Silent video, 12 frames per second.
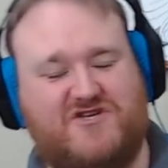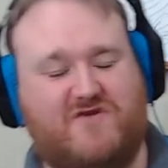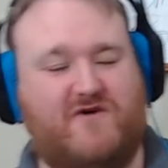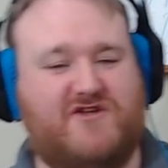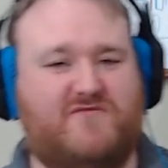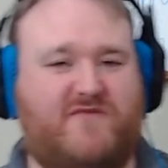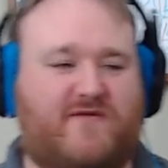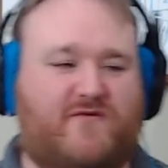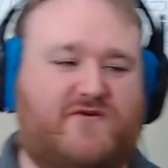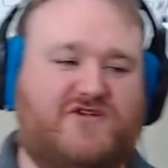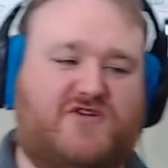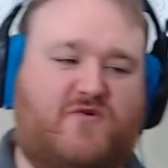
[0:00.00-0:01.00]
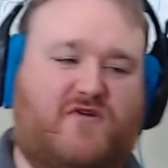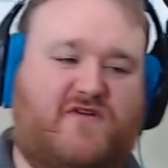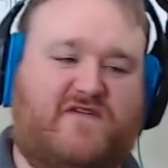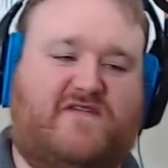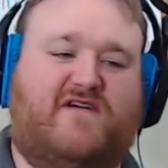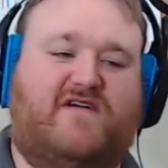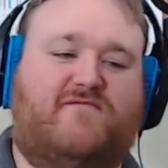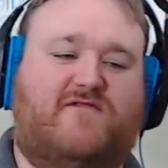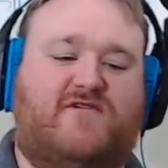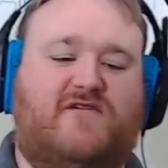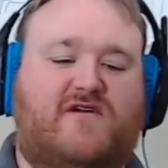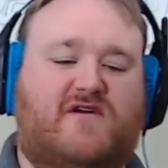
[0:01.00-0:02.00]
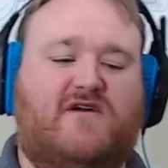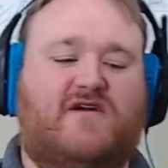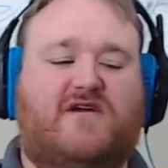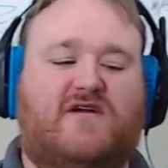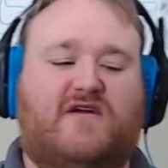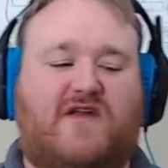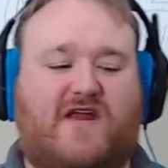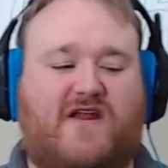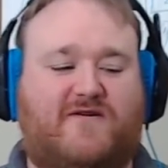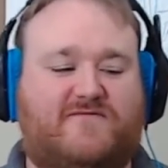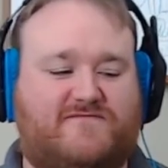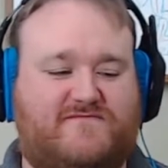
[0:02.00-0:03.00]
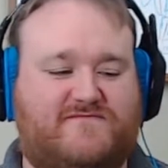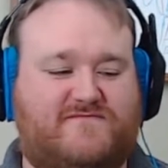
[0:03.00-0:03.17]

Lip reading: just too much and people would just quit all the time. But you know,